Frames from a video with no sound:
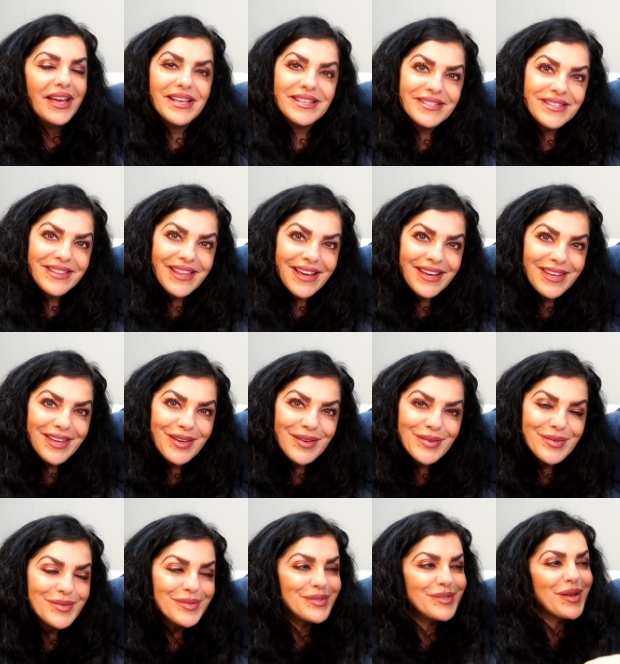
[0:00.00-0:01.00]
Isn't that
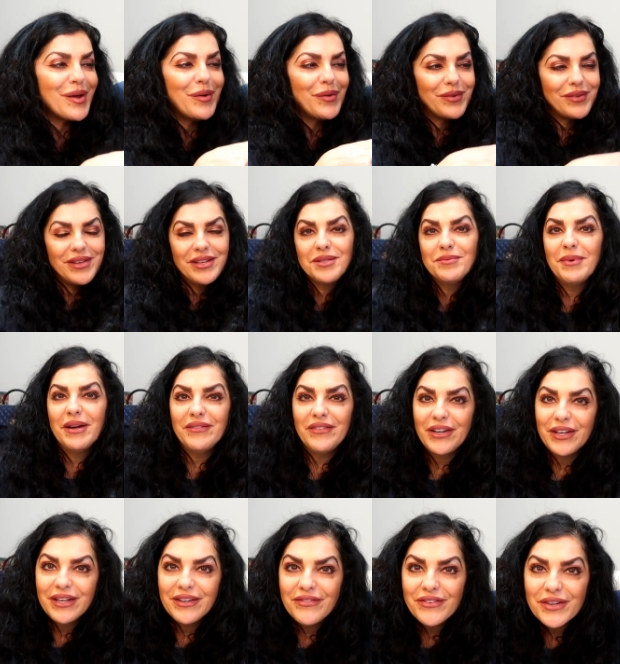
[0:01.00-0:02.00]
cute? So it's my
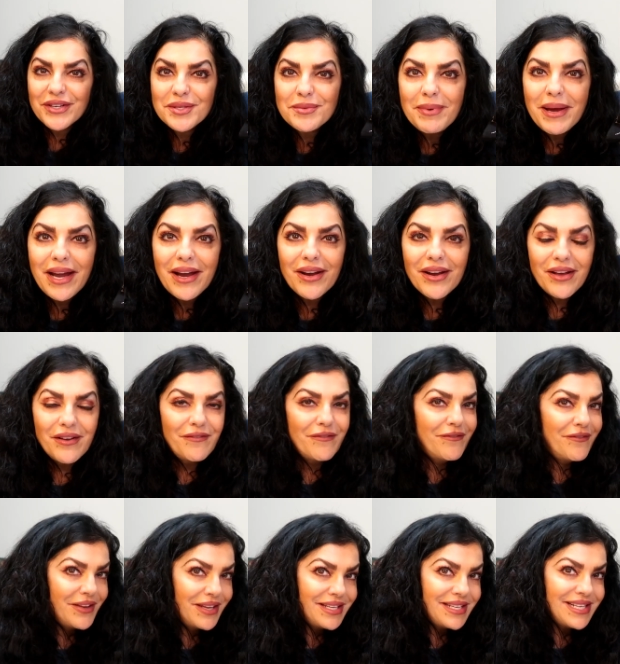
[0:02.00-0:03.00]
very first pair of
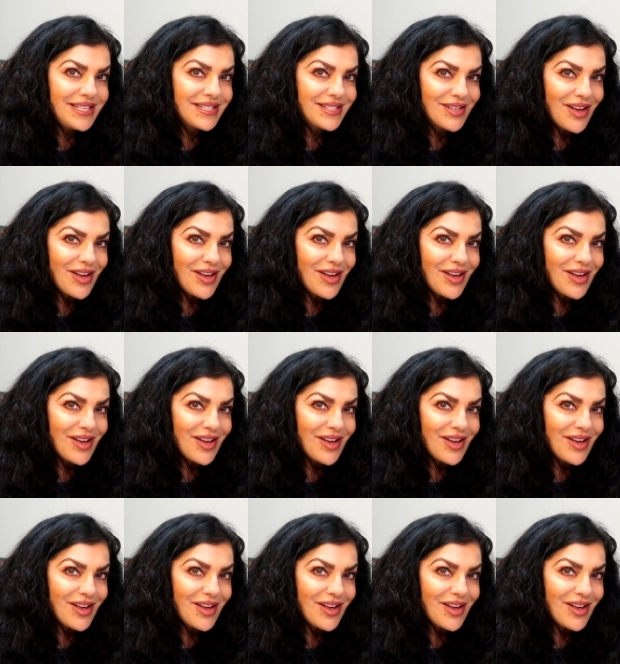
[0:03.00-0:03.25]
Fendi